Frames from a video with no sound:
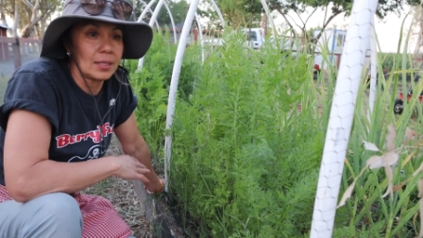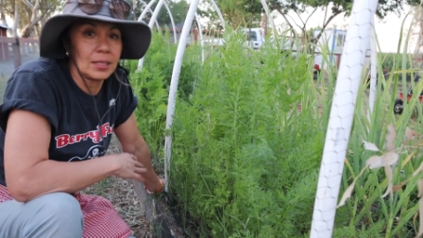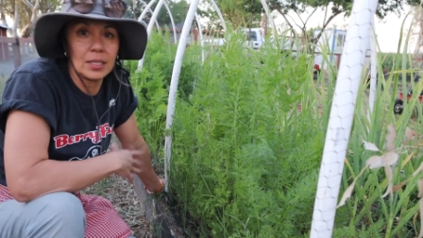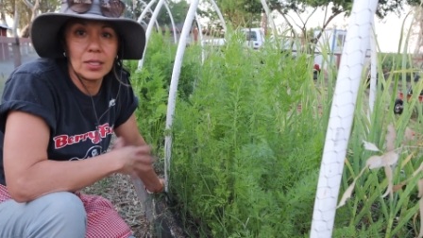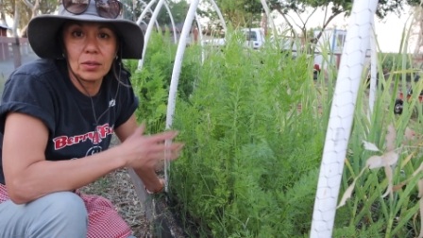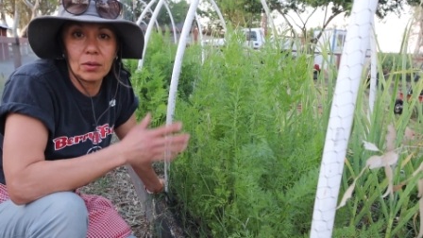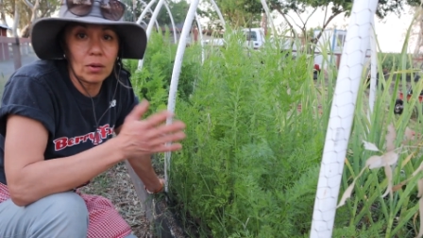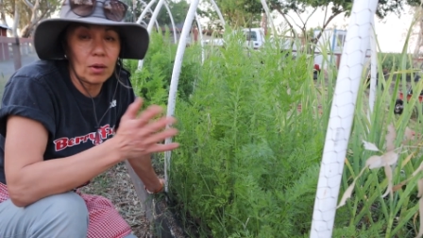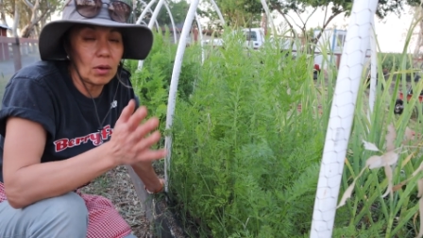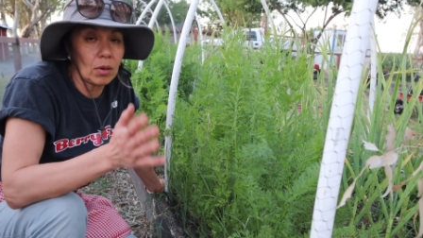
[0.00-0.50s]
you
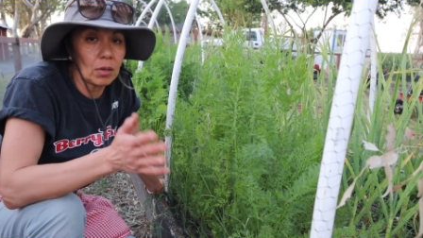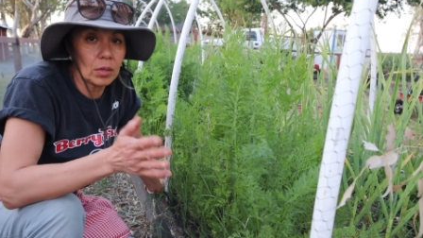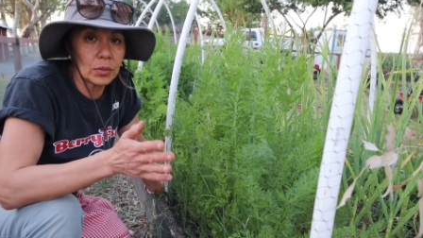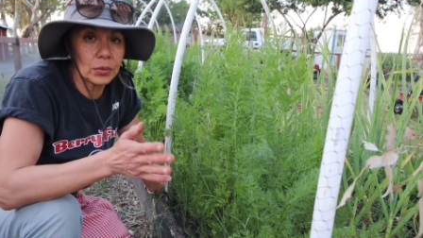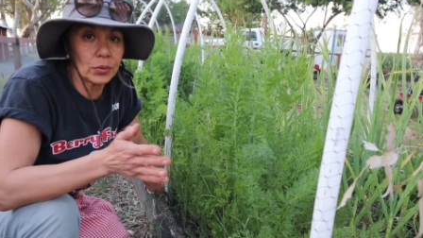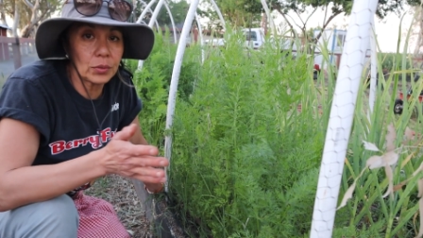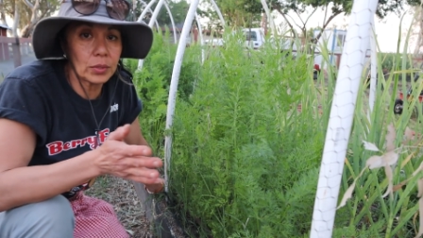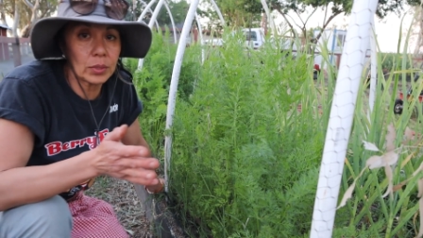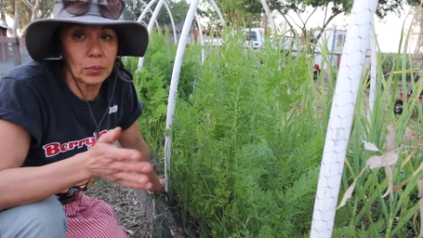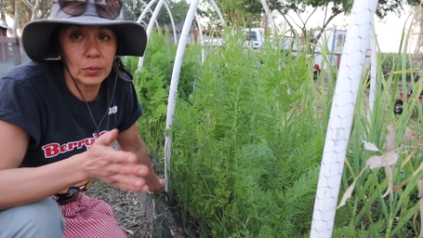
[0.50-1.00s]
know, all
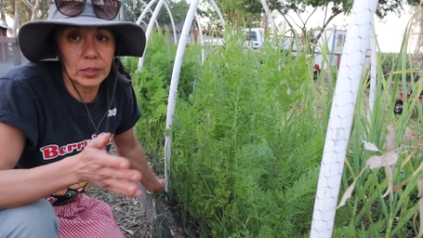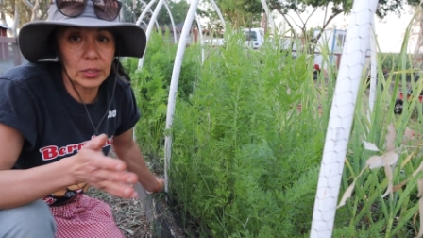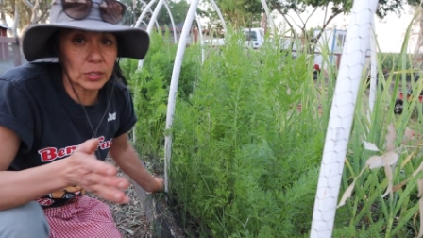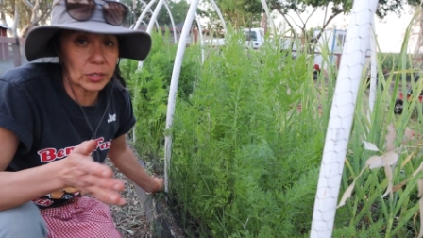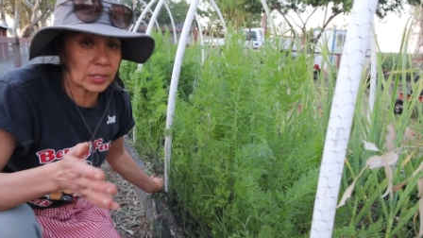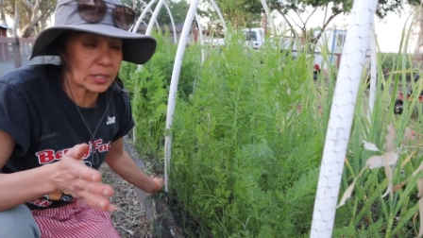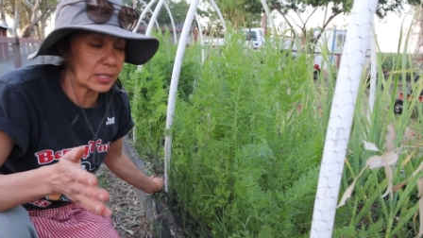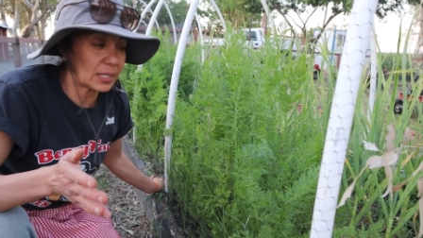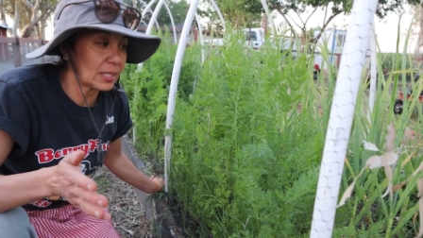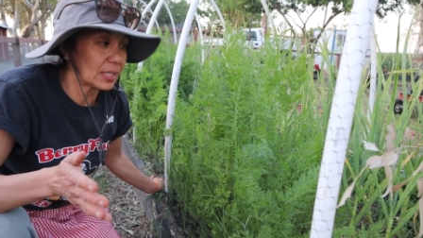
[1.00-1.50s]
through the
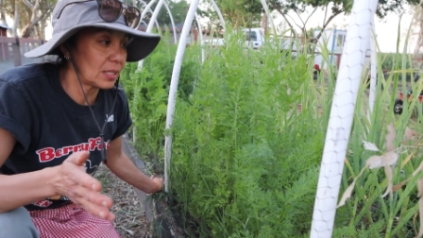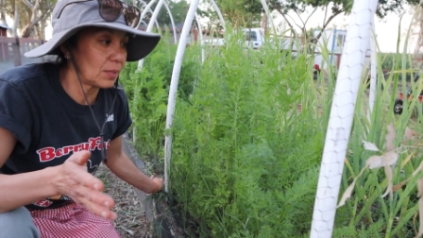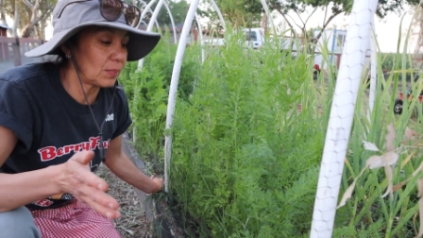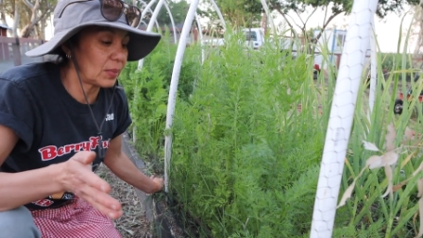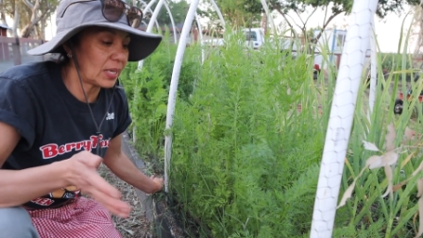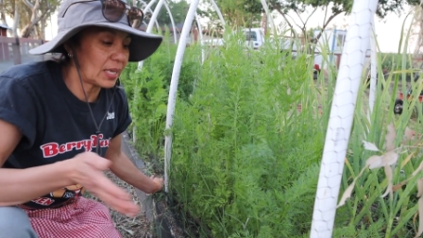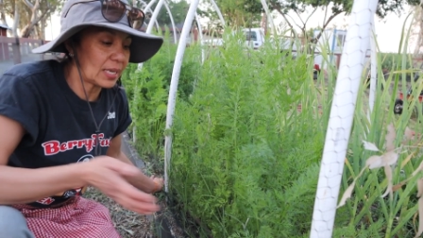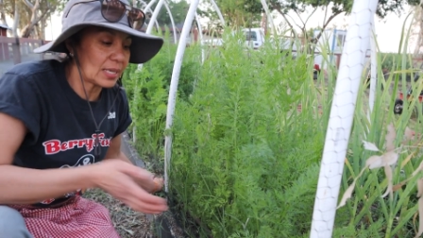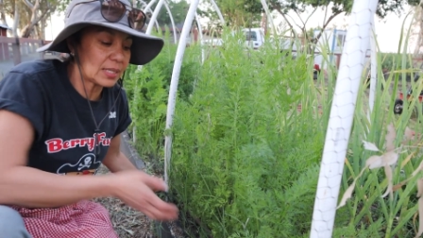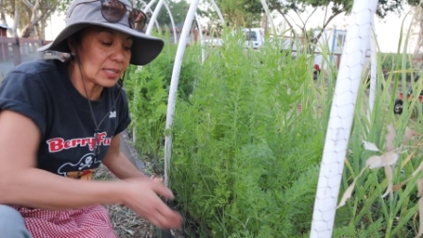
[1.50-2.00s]
winter season,
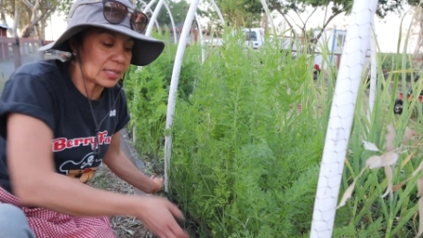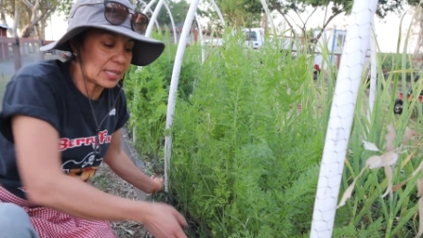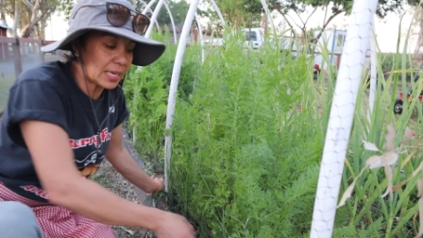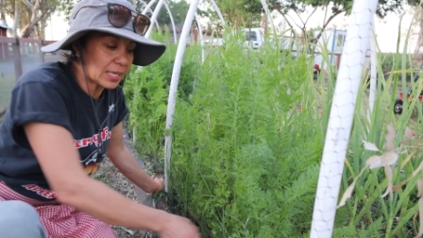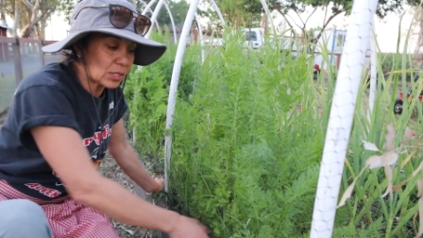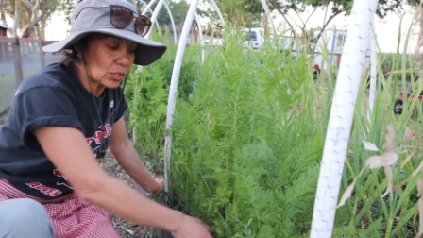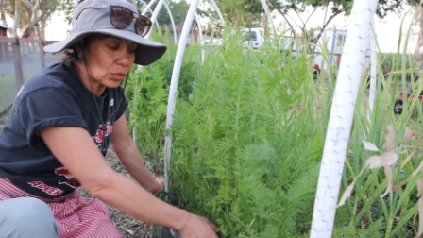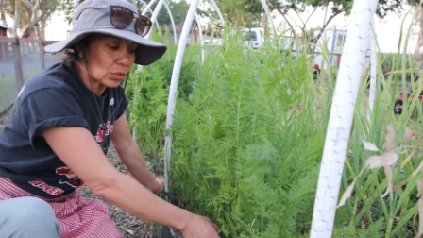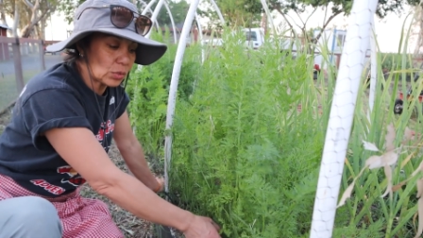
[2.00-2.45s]
because they